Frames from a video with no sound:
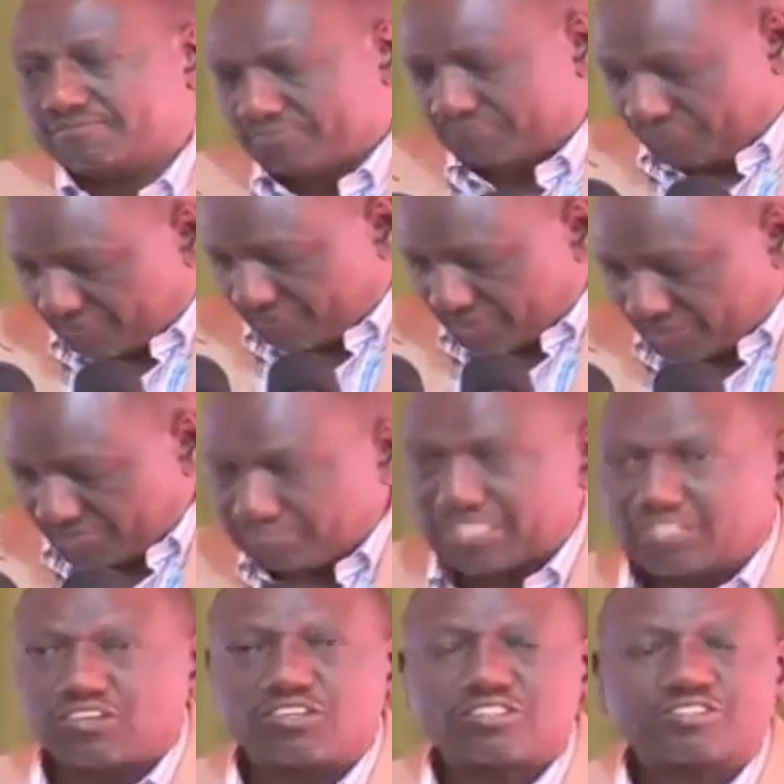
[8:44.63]
I say so
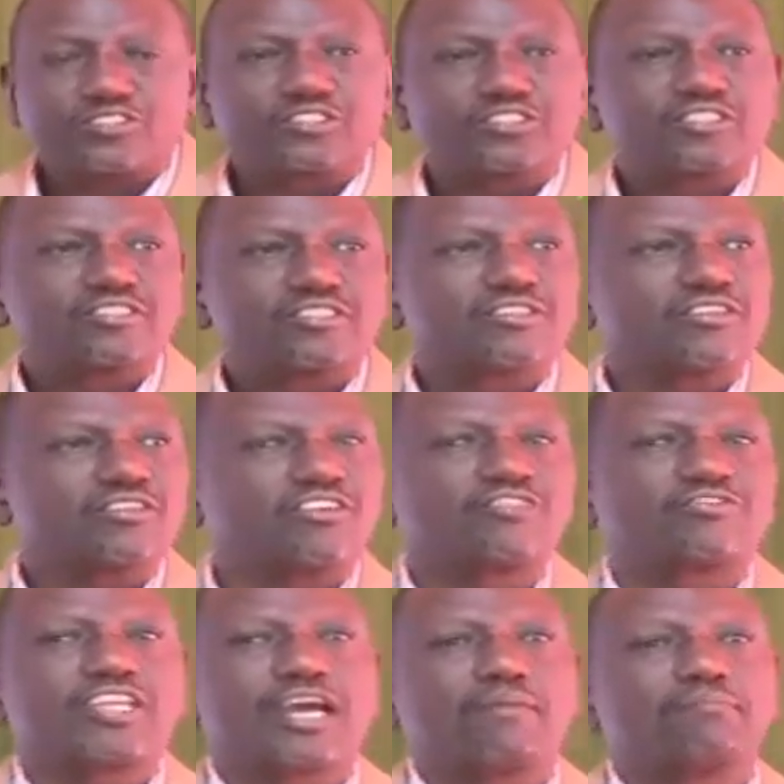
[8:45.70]
because I know
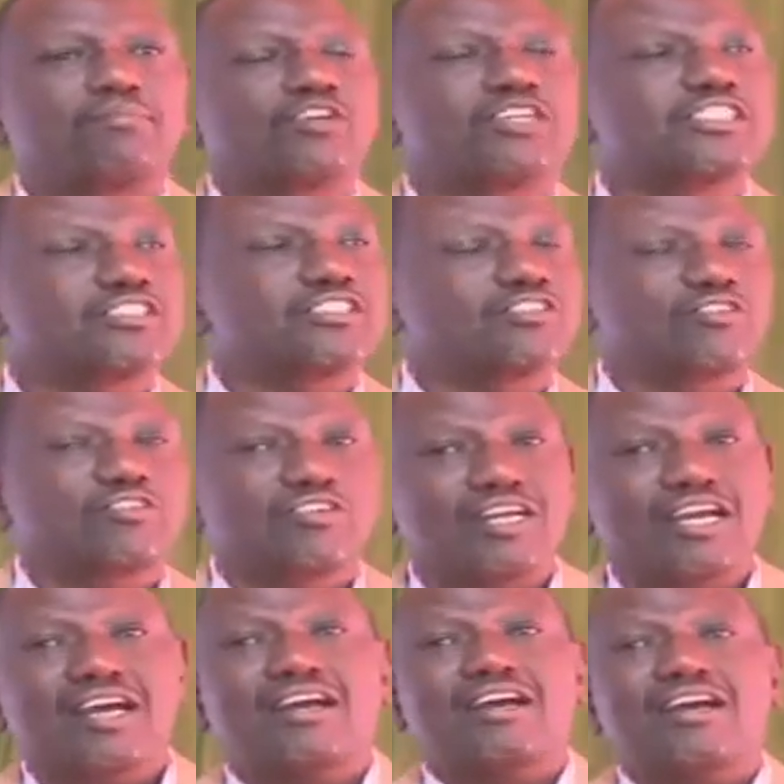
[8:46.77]
many people who have
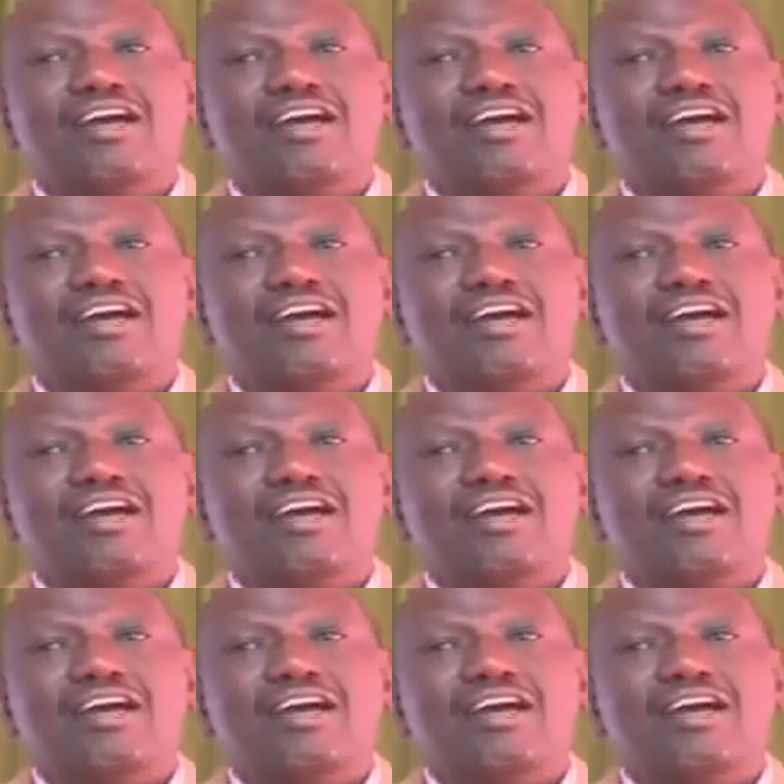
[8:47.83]
suffered